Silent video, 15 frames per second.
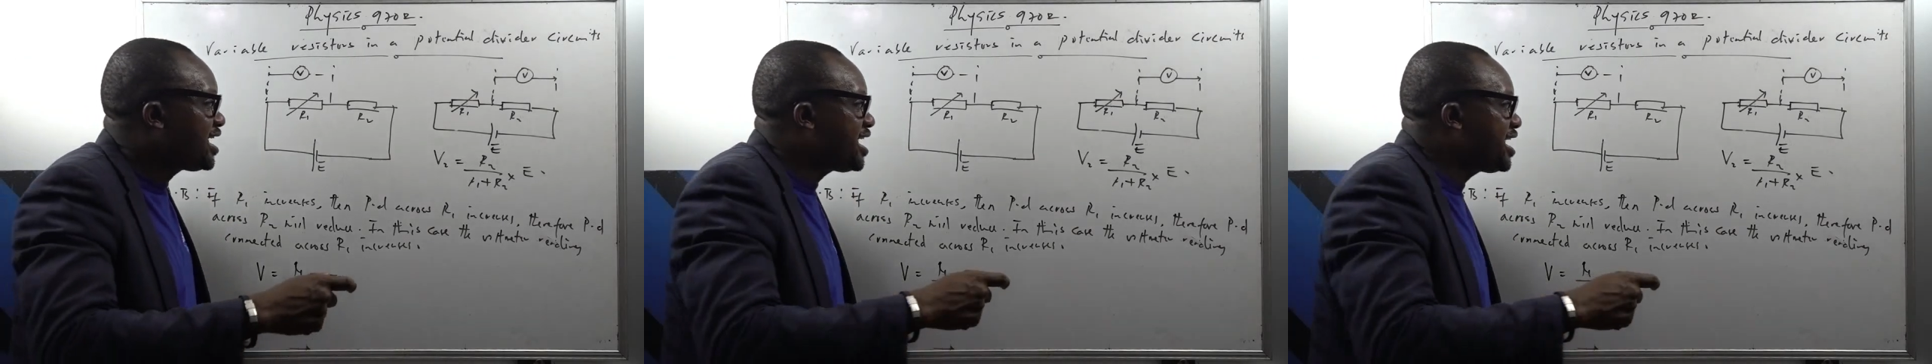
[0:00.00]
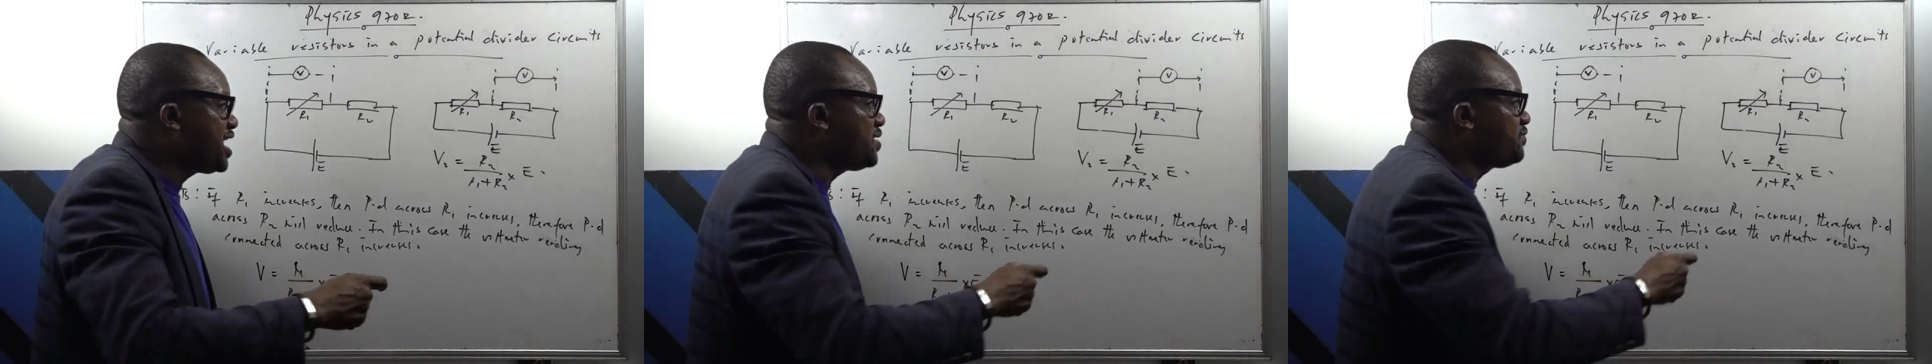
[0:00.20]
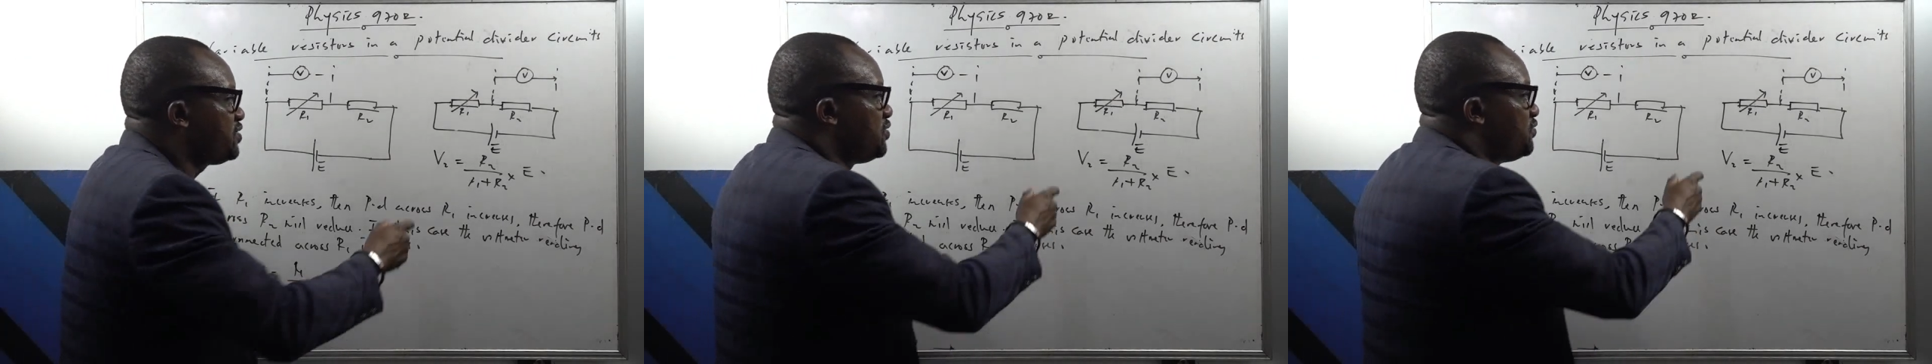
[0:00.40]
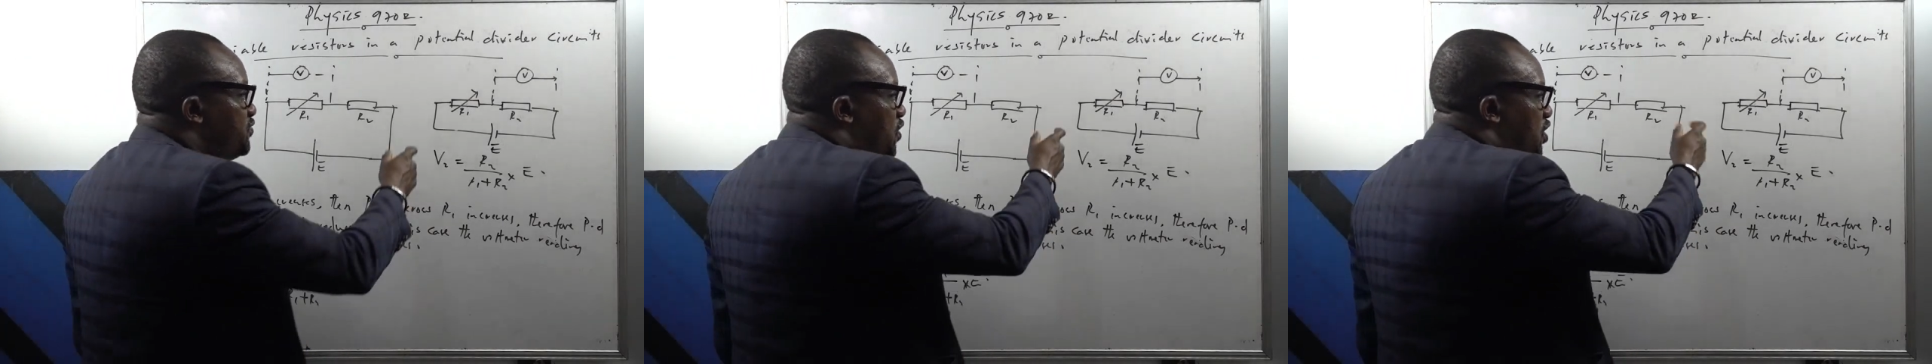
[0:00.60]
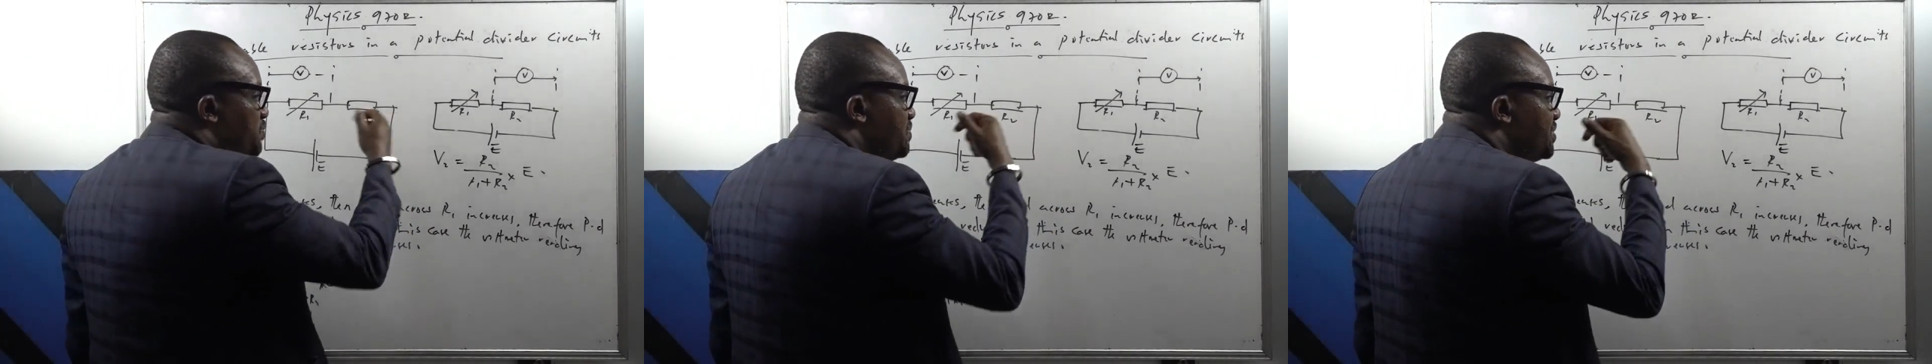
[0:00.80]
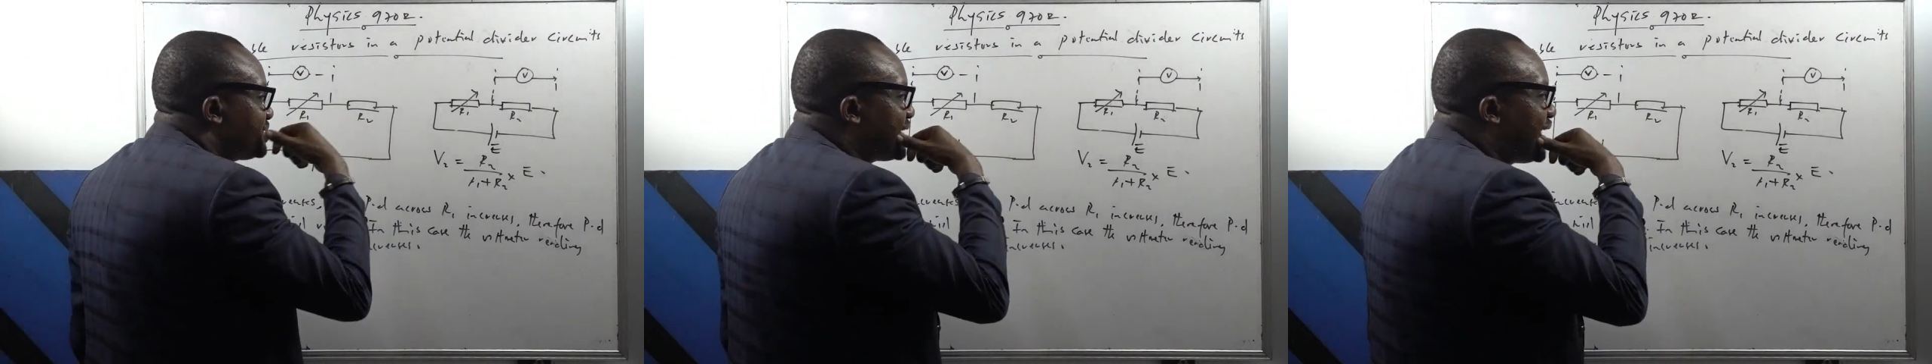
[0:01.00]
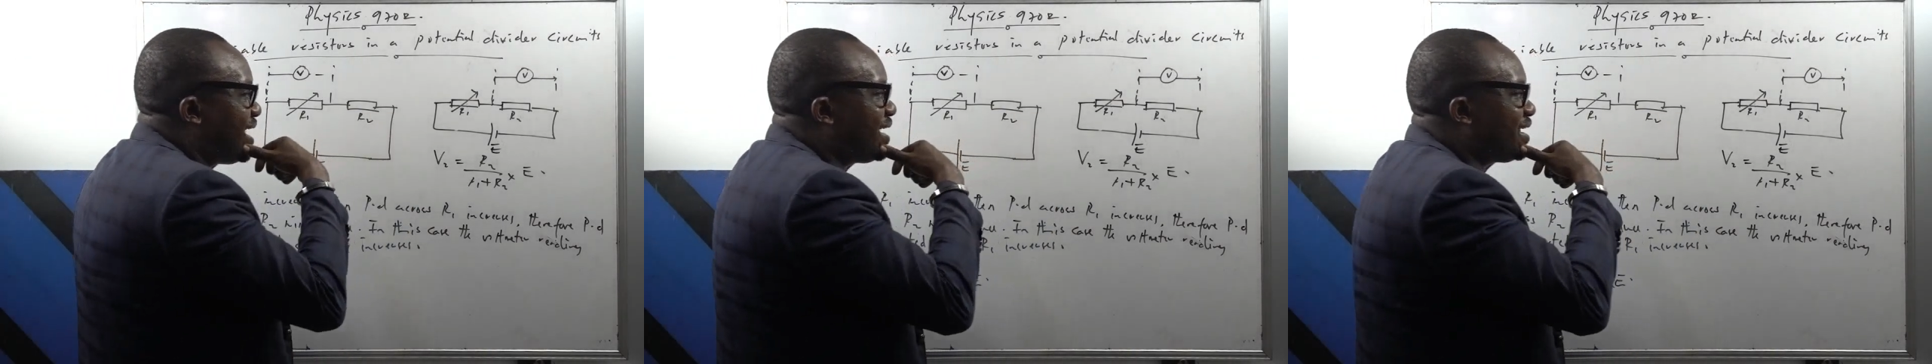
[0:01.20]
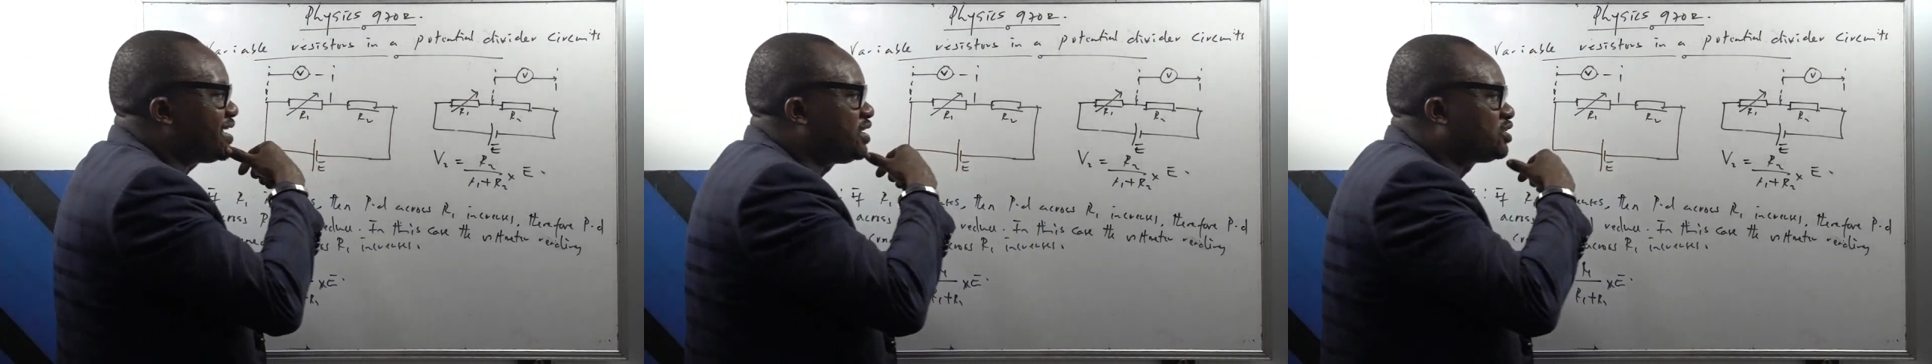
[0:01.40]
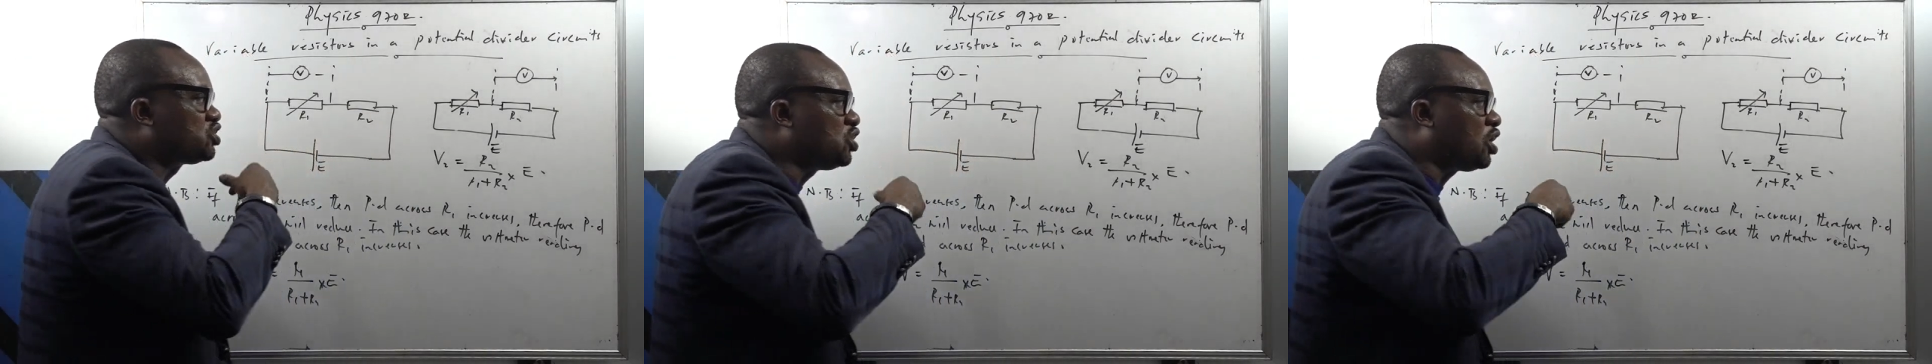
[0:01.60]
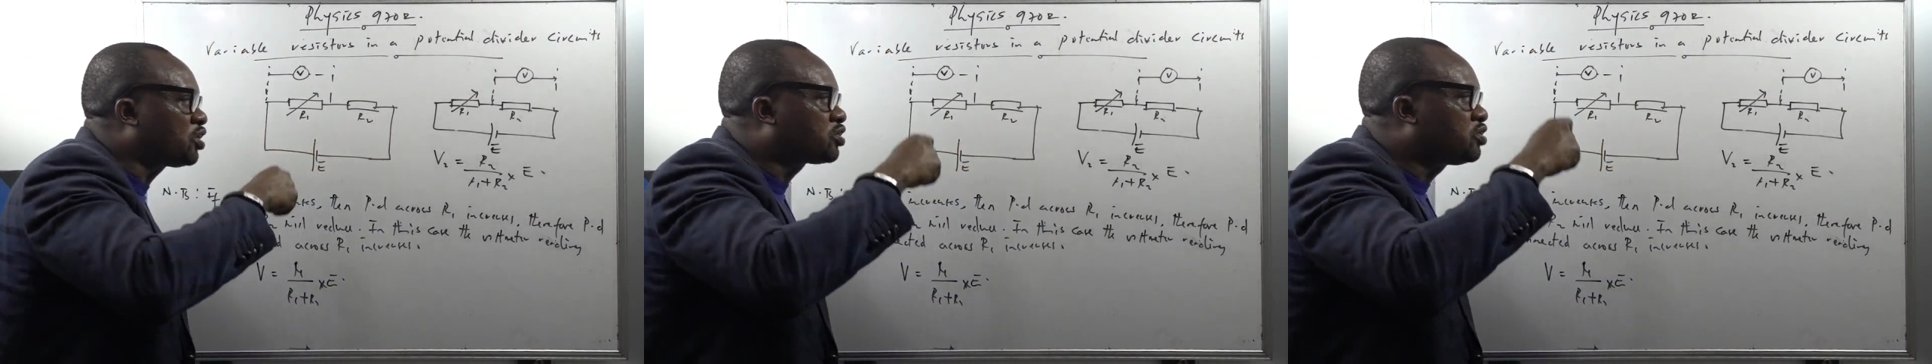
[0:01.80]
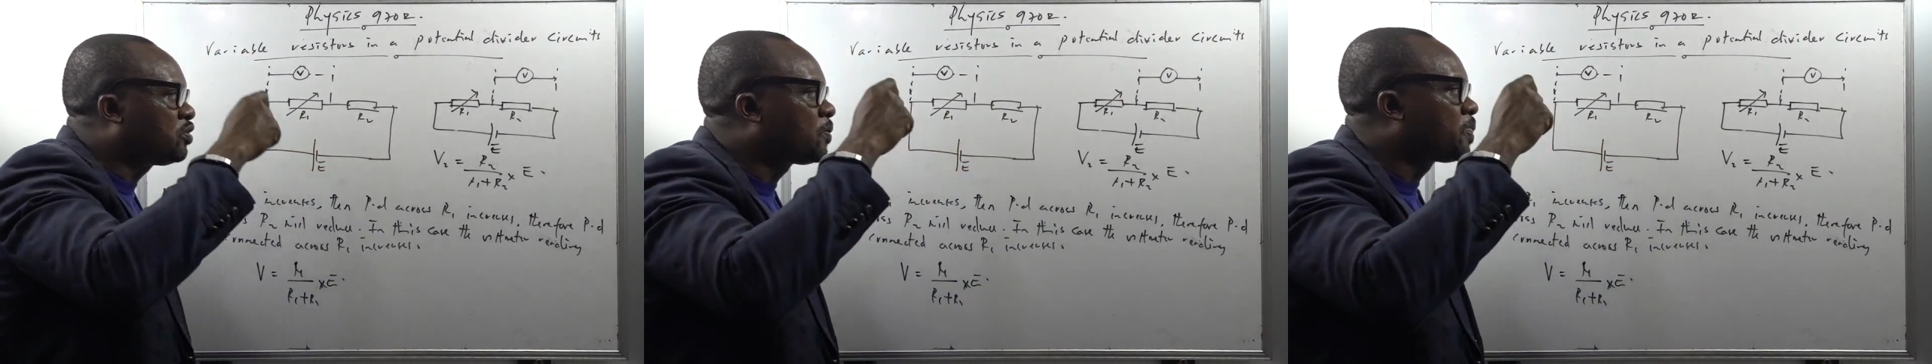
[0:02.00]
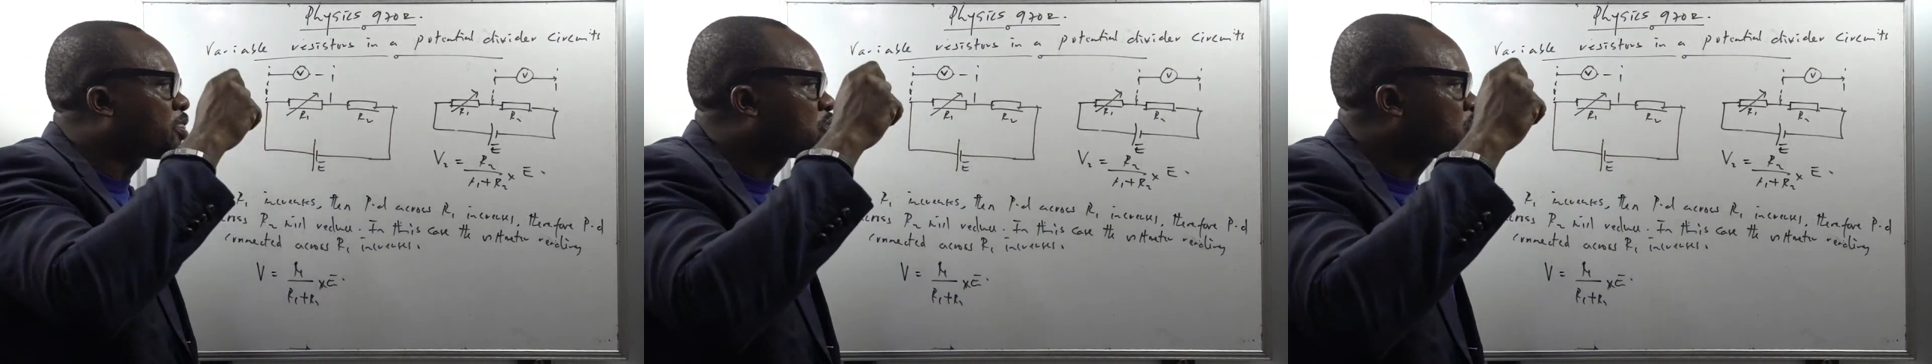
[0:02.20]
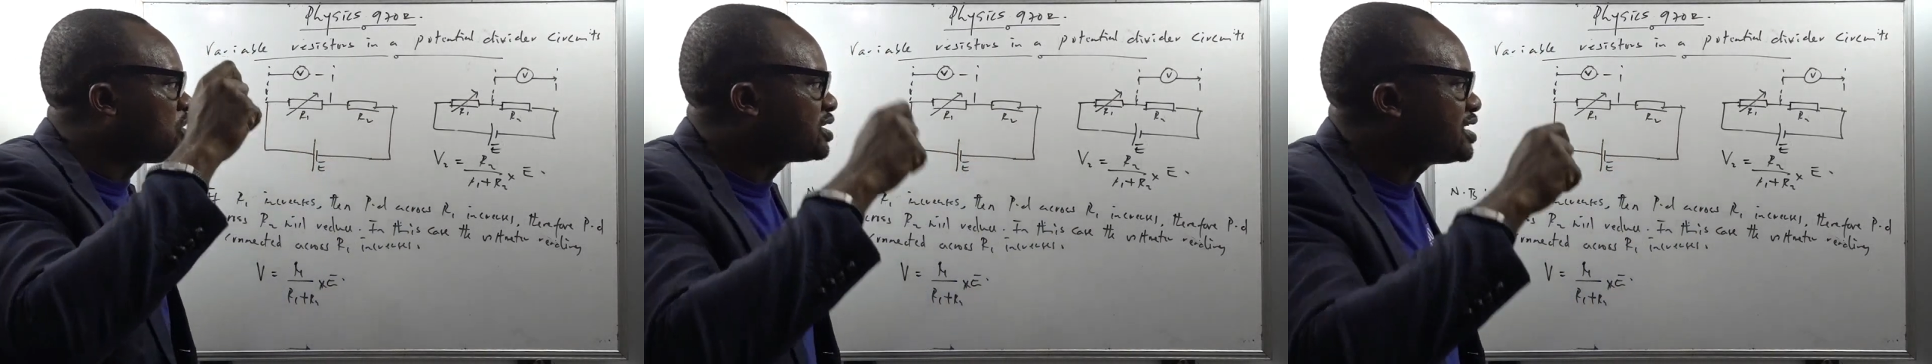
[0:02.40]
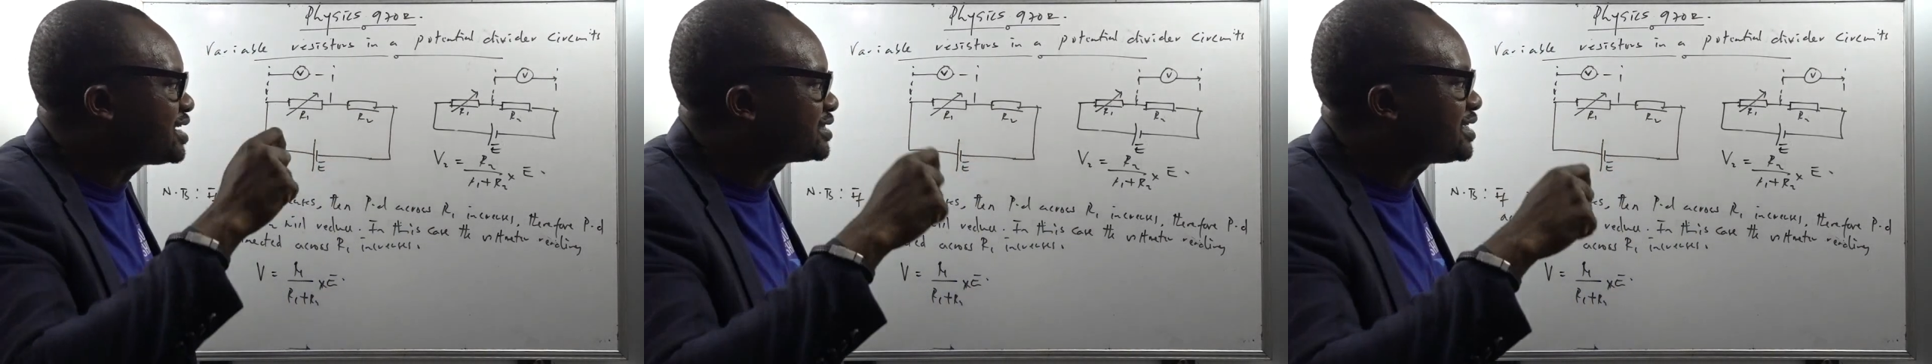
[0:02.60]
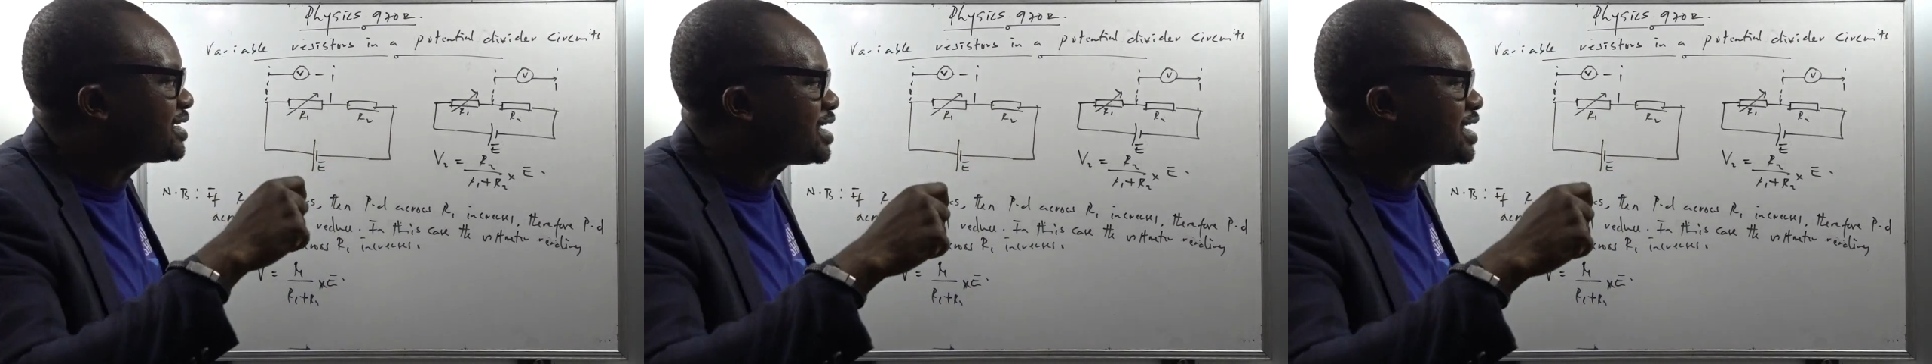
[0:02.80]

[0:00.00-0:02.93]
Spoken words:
if the voltmeter is not connected